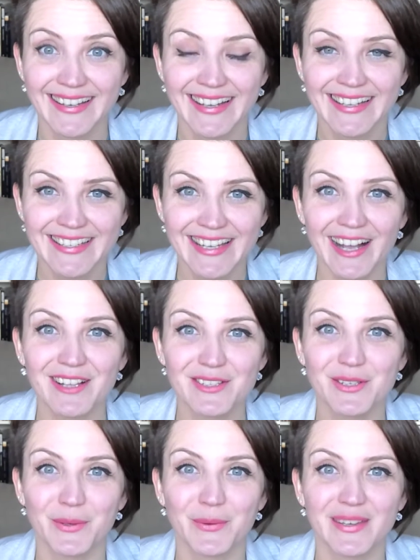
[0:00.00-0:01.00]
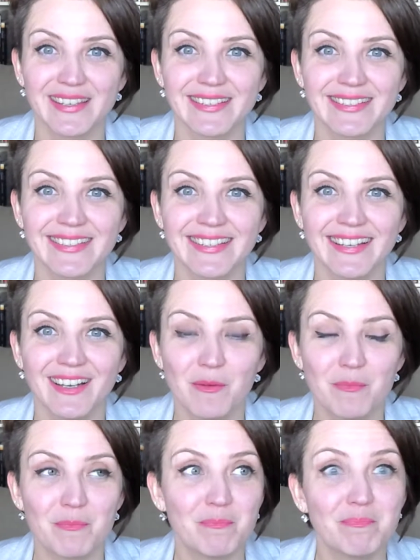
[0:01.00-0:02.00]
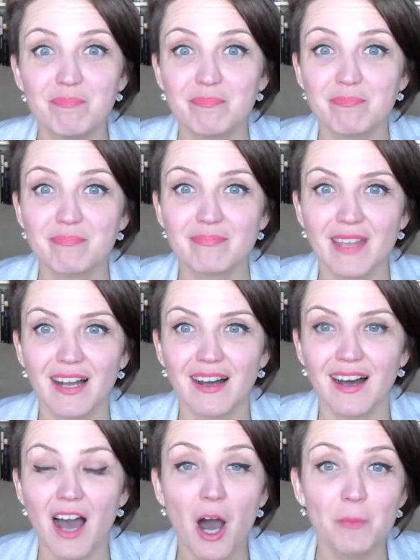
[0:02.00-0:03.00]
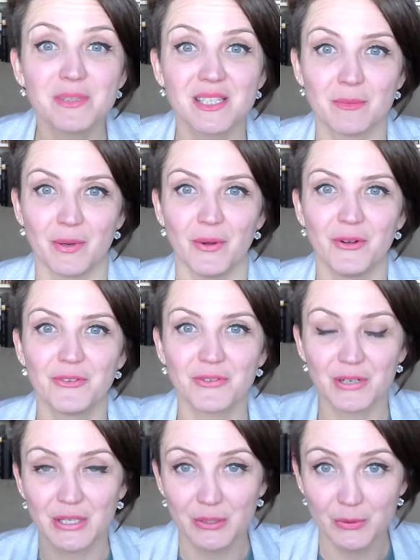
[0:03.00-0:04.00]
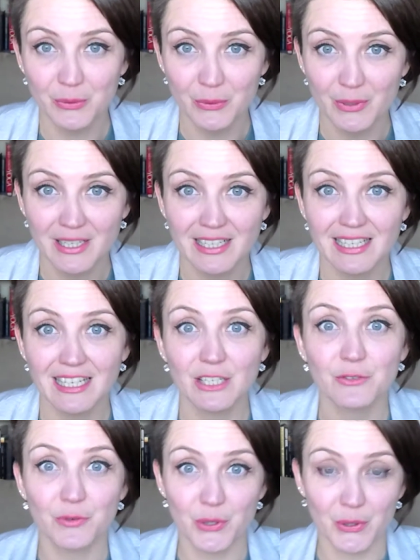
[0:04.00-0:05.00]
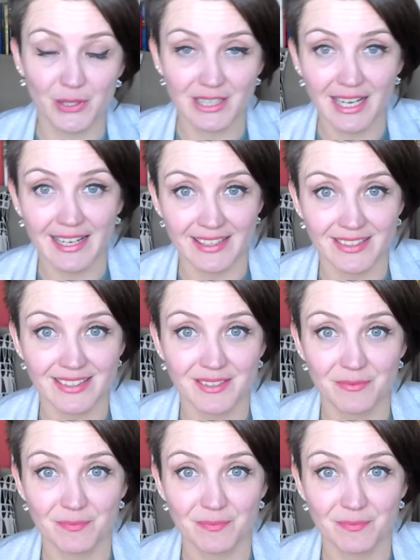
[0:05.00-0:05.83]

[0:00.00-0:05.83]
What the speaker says: tells you is optimal for you and for your clients.